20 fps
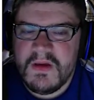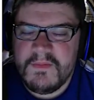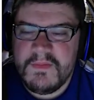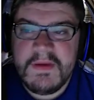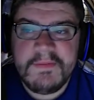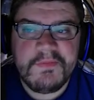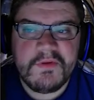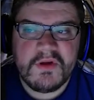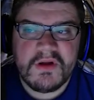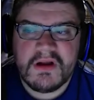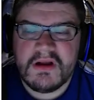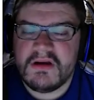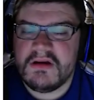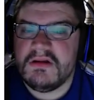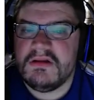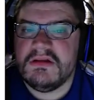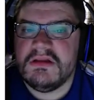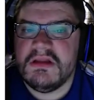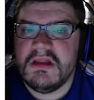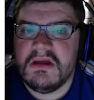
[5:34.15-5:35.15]
people are going
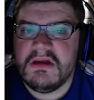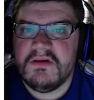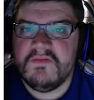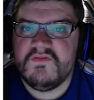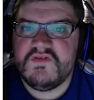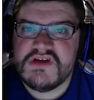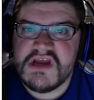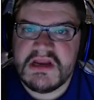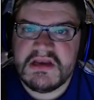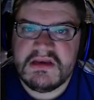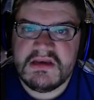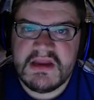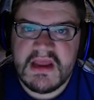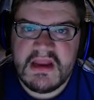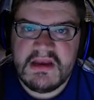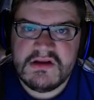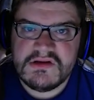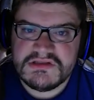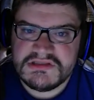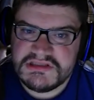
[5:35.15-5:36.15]
to love Jayden
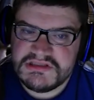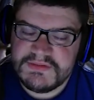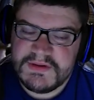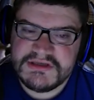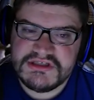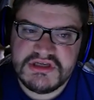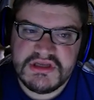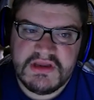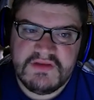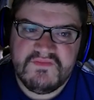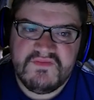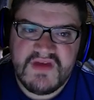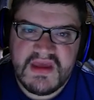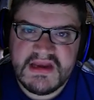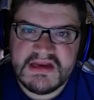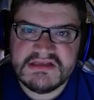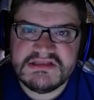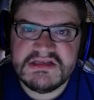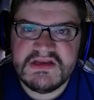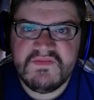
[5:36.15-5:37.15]
Daniels, especially in
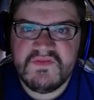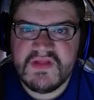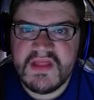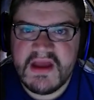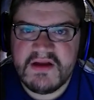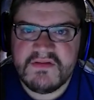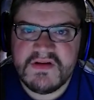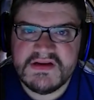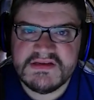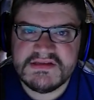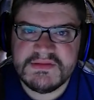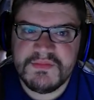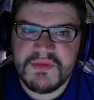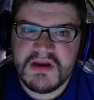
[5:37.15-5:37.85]
fantasy for that reason.